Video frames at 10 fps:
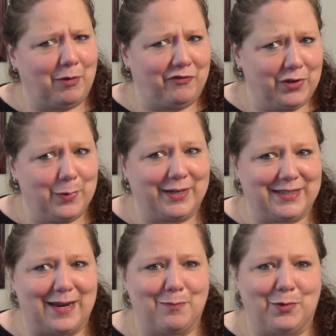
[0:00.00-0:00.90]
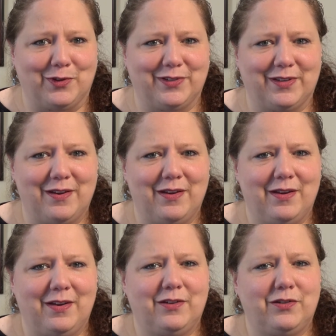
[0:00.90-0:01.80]
a few examples,
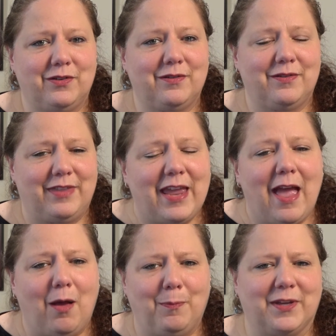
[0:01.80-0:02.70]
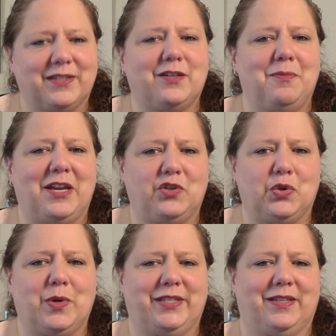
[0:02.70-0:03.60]
they help us to make
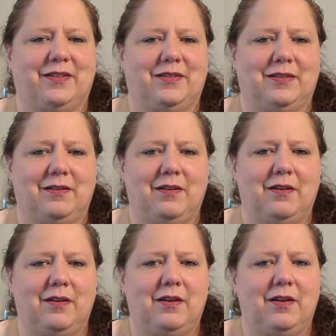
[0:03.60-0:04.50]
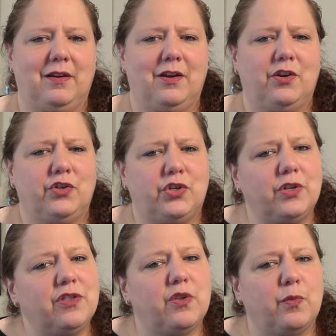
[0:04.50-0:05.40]
choices.
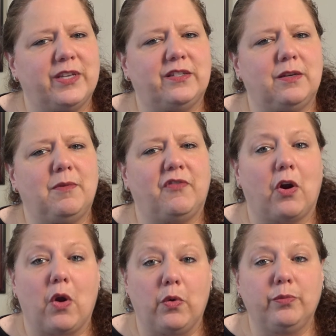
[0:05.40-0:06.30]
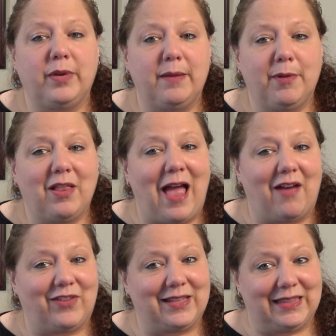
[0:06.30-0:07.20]
Shouldn't the wisdom of our own people
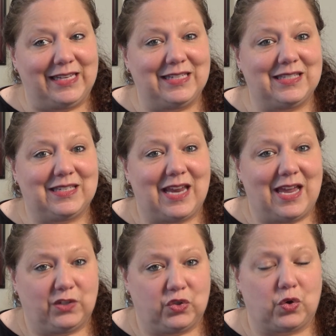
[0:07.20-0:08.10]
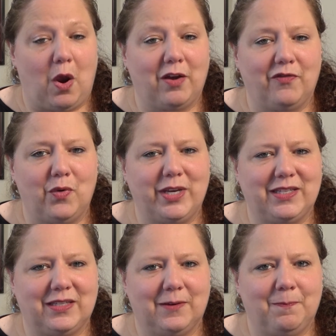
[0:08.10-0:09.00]
have at least as strong a
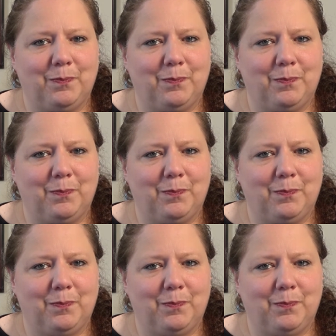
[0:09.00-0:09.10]
voice?